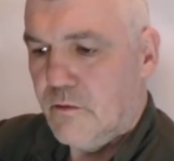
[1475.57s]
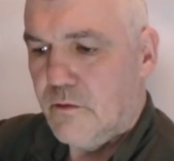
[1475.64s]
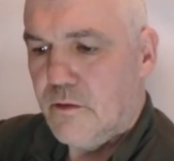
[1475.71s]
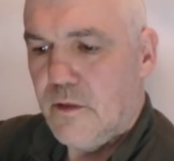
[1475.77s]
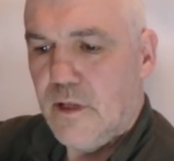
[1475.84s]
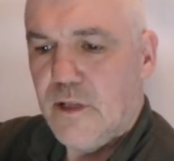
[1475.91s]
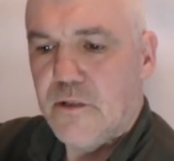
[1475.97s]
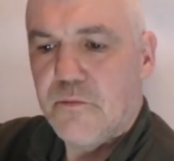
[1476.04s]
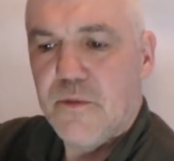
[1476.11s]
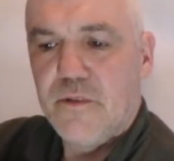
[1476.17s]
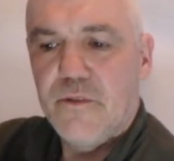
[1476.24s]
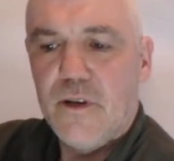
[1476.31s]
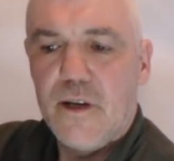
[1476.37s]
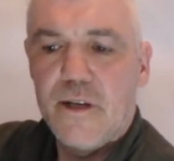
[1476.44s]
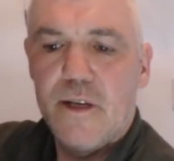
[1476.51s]
So that's my
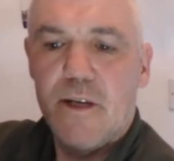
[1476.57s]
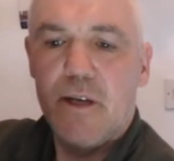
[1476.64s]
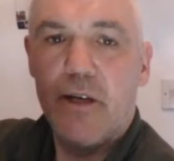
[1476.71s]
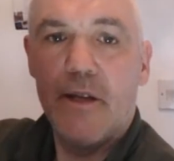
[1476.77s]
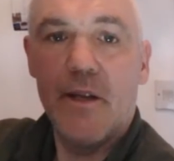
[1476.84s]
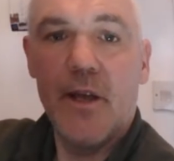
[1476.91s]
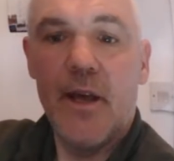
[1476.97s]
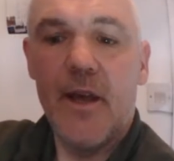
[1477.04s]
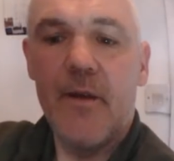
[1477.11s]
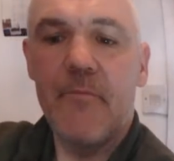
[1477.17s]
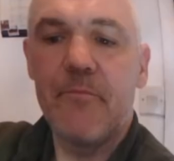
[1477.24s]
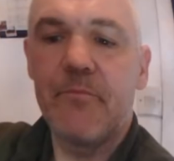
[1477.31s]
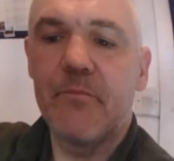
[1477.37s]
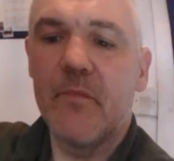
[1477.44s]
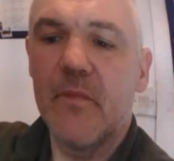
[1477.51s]
fire kit there.
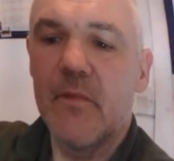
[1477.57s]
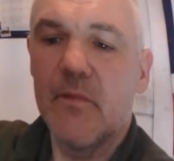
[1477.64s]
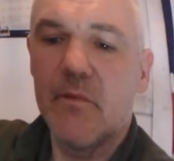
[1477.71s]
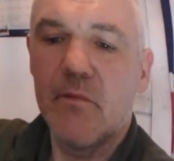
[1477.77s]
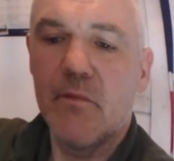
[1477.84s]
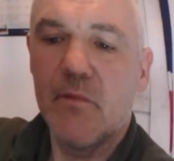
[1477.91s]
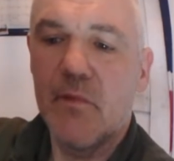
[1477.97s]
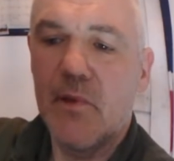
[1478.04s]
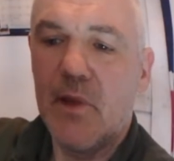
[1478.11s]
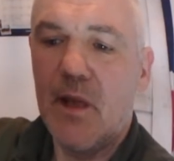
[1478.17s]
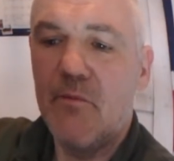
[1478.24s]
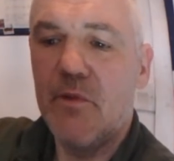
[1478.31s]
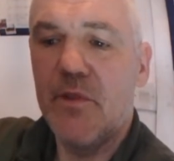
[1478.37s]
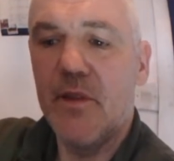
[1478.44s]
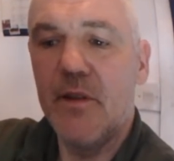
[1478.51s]

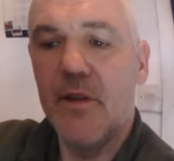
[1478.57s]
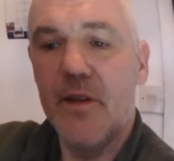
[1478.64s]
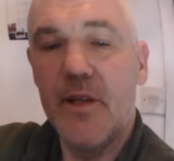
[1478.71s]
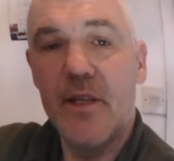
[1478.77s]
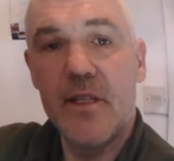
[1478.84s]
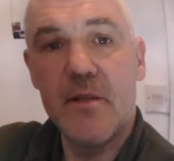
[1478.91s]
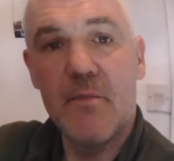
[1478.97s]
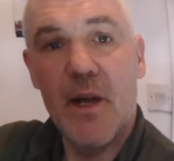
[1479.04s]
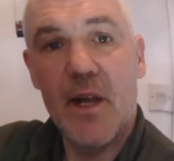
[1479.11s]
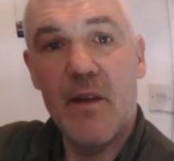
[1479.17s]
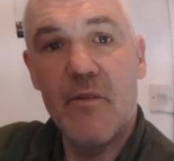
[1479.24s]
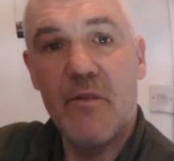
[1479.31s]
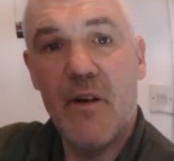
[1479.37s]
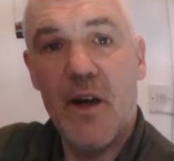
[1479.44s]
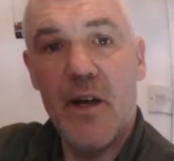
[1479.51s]
Everything I need to make
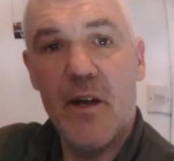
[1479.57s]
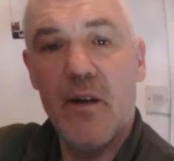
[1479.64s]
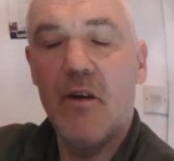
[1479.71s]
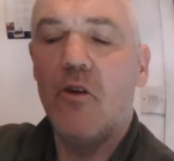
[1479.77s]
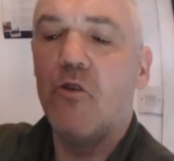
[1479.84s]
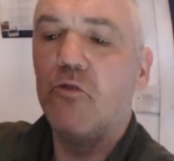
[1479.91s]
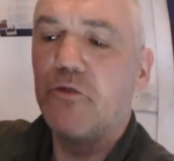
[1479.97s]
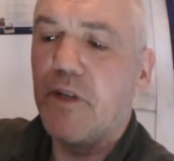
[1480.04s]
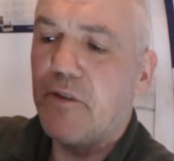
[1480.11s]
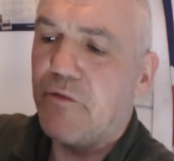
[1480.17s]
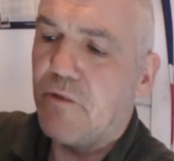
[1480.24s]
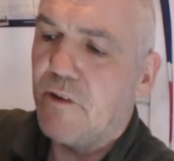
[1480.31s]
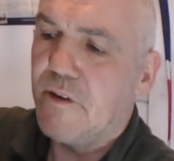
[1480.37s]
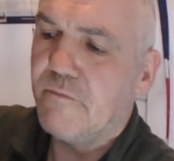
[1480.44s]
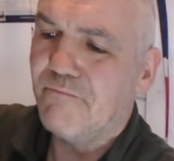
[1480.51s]
a fire, all
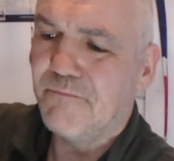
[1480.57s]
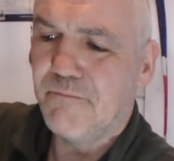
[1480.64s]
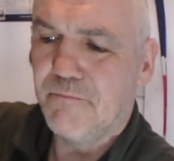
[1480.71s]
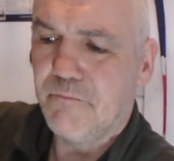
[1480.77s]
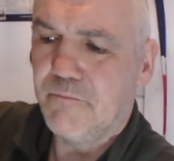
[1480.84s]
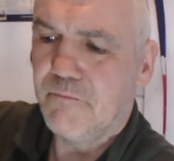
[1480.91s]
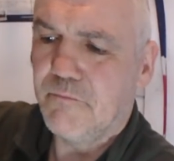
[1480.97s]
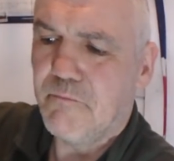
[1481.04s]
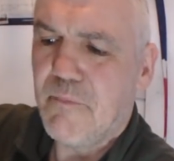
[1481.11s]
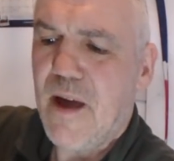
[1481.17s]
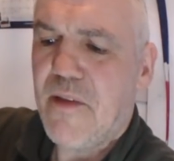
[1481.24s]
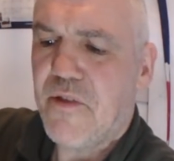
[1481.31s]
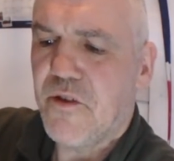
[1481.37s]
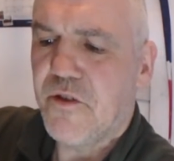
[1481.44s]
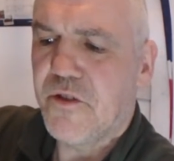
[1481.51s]
different
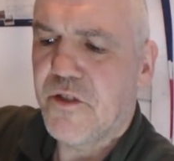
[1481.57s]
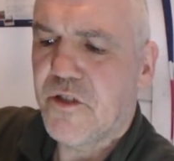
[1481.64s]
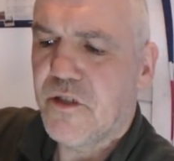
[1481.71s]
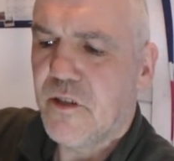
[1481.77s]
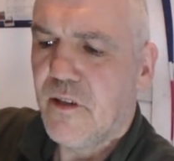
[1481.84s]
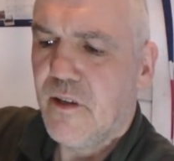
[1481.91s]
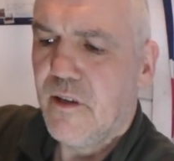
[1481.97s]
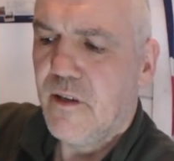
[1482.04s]
methods.